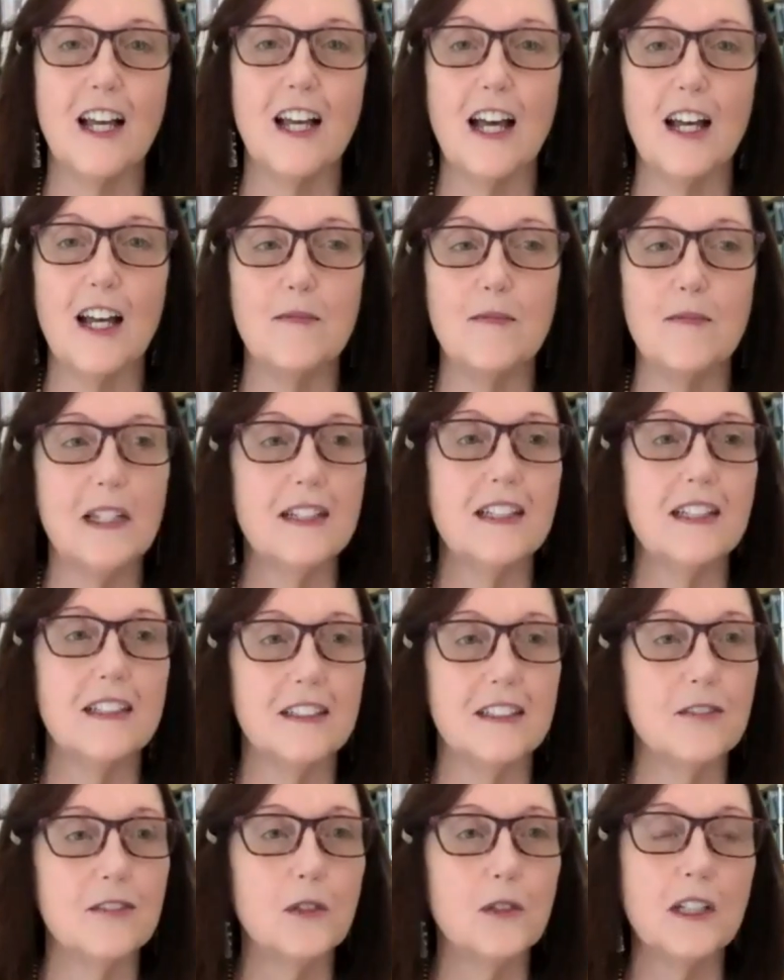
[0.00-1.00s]
I mean,
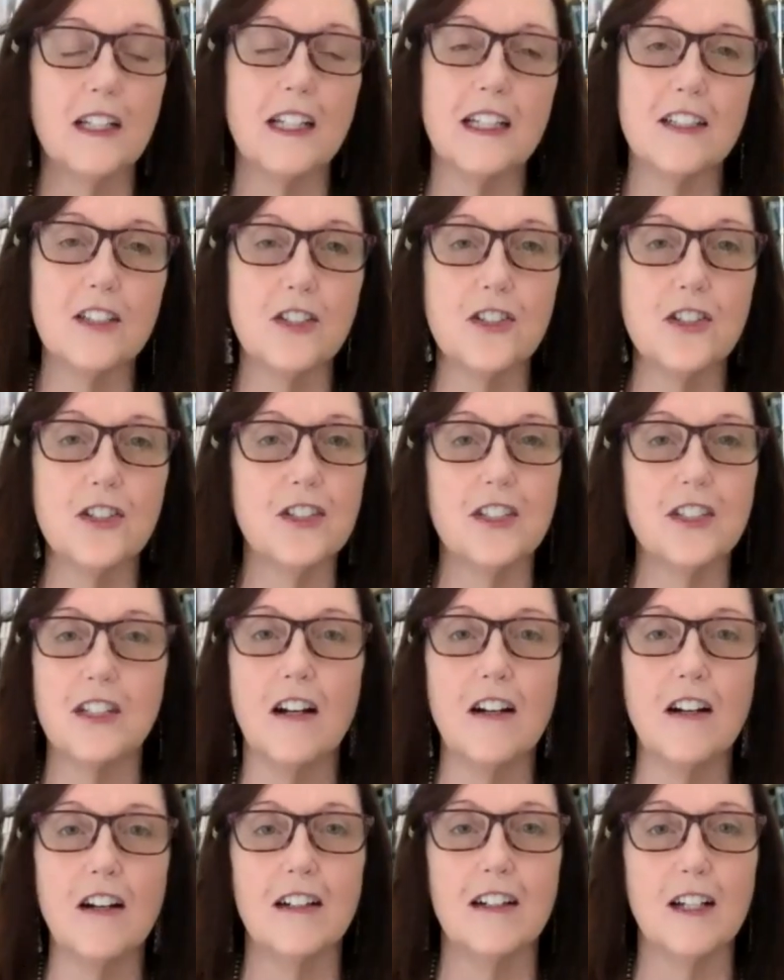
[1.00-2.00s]
really, it's just
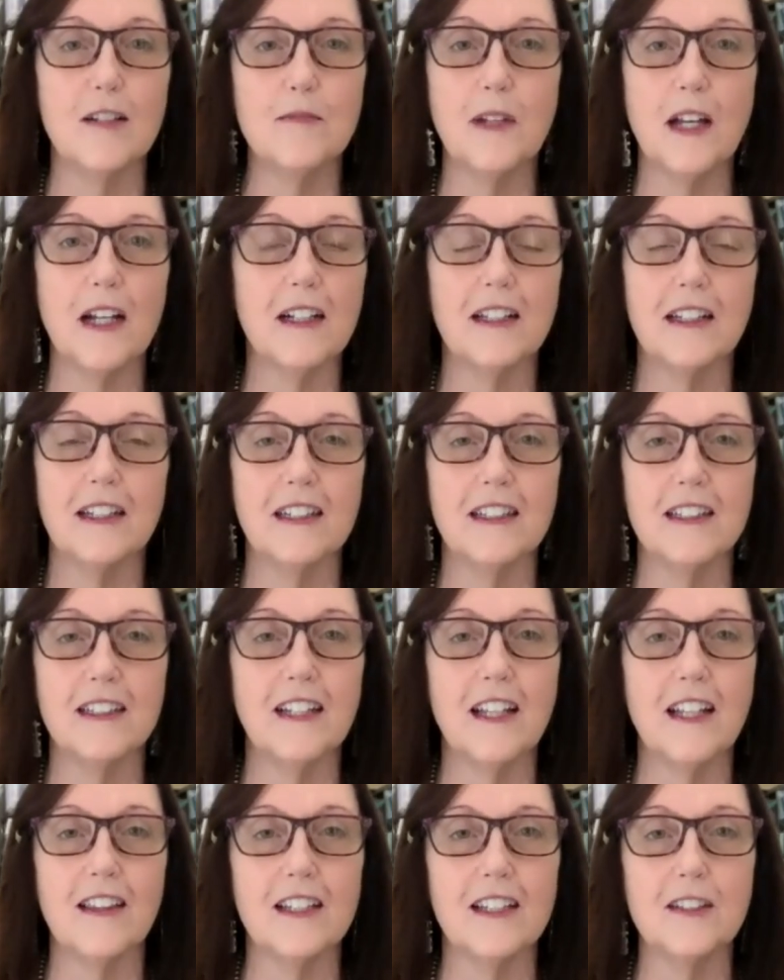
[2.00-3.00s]
yarn. I'm not gonna,
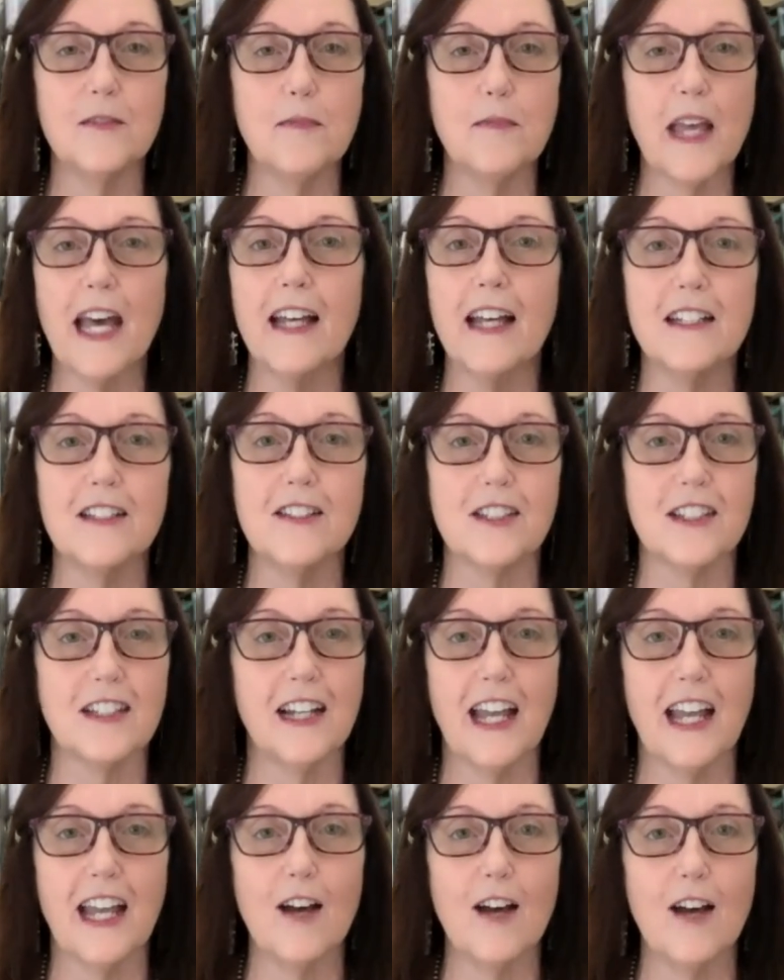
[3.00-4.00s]
nothing bad is
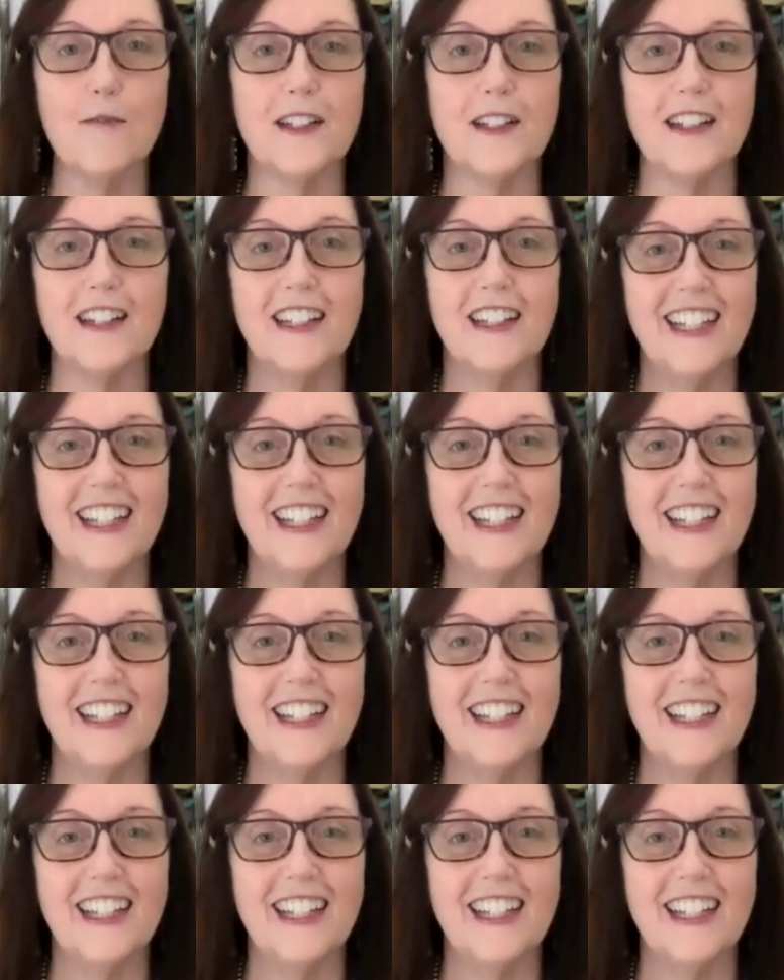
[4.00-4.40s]
gonna happen.